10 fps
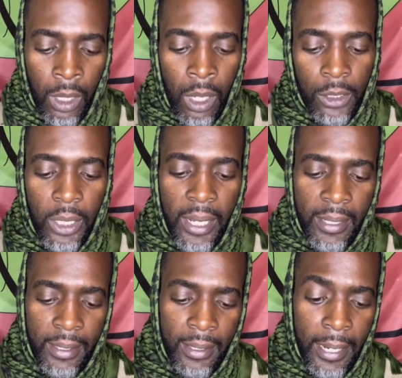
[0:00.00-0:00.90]
Today,
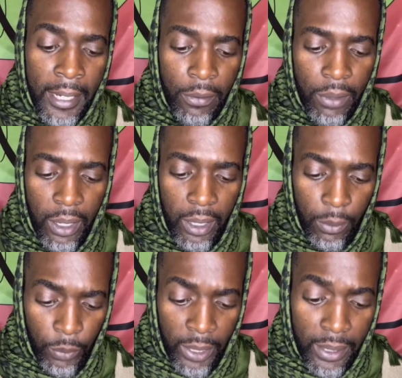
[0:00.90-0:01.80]

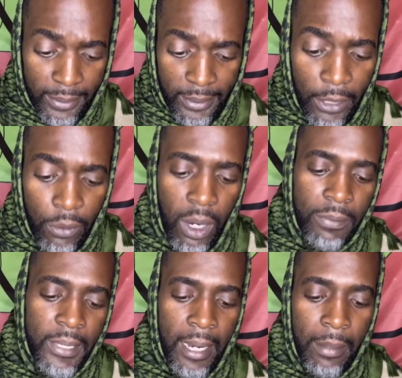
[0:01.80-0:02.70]
in this era of
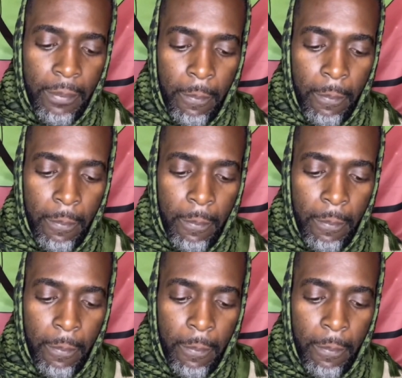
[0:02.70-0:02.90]
time,